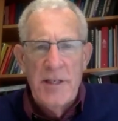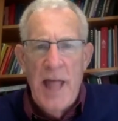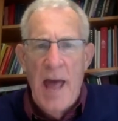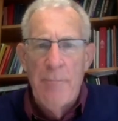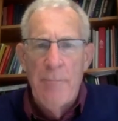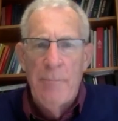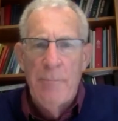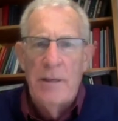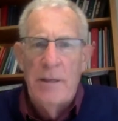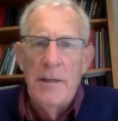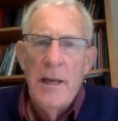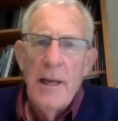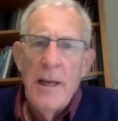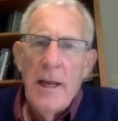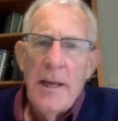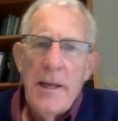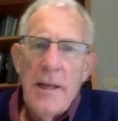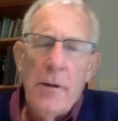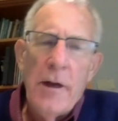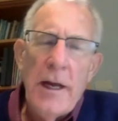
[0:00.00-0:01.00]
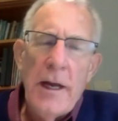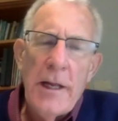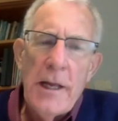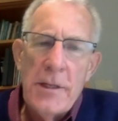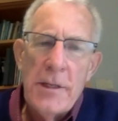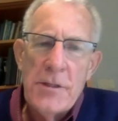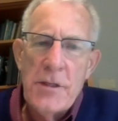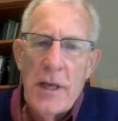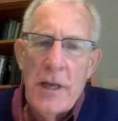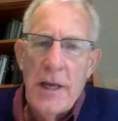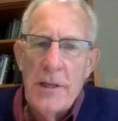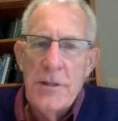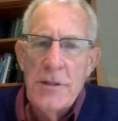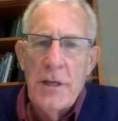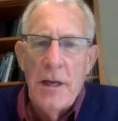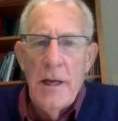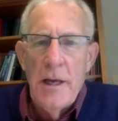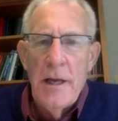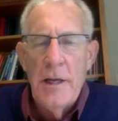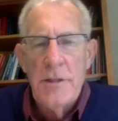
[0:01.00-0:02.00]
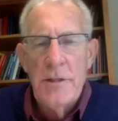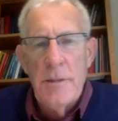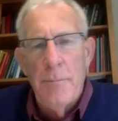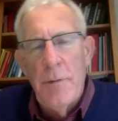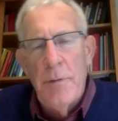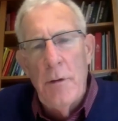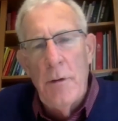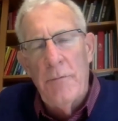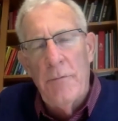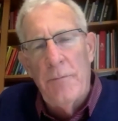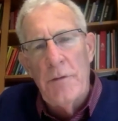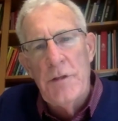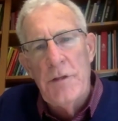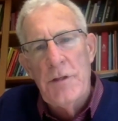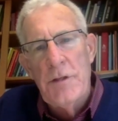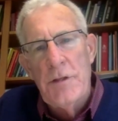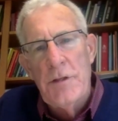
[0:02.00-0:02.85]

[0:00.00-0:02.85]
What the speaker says: slapping. It's a beautiful